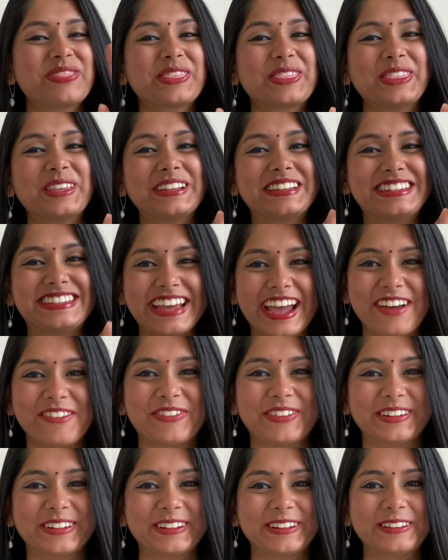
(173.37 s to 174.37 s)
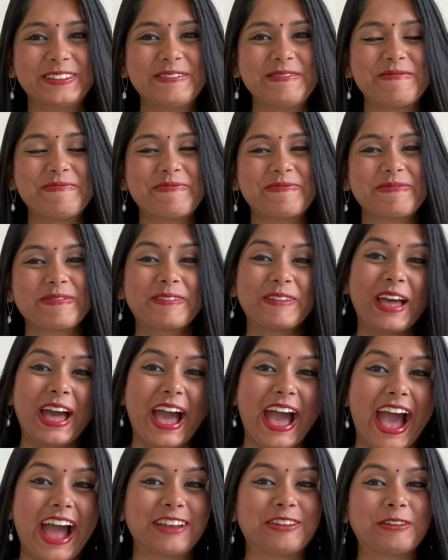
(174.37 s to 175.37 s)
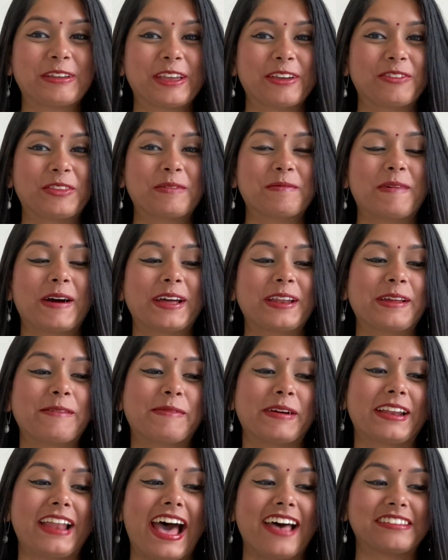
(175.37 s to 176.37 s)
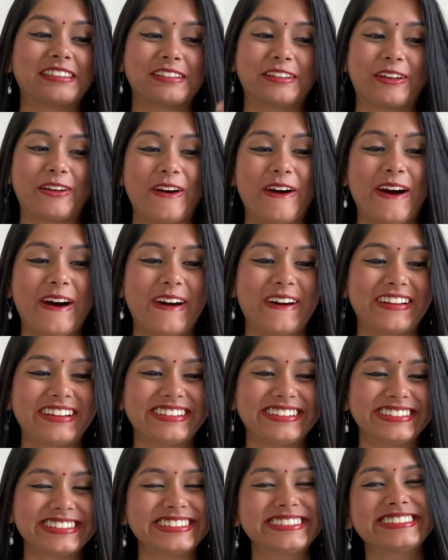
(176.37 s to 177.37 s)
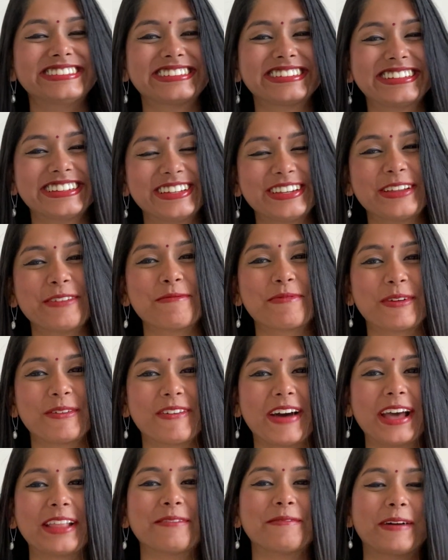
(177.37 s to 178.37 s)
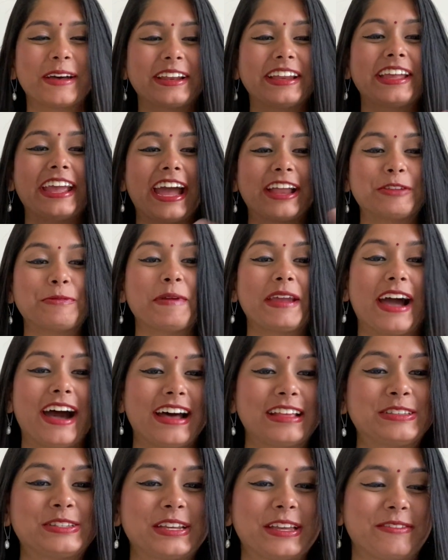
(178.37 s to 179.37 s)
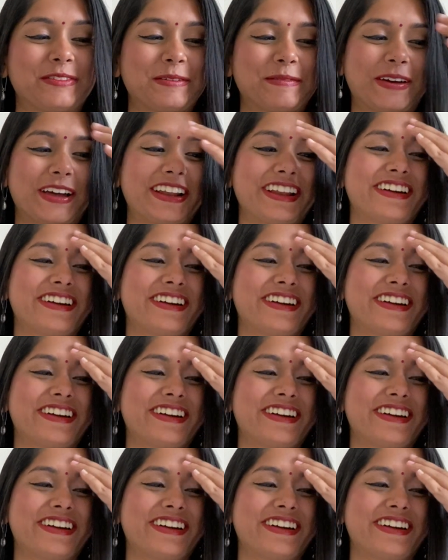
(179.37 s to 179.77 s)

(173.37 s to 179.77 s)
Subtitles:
the devil had to give the money, but as a god, he didn't provide the money, he had to be asked to give the money.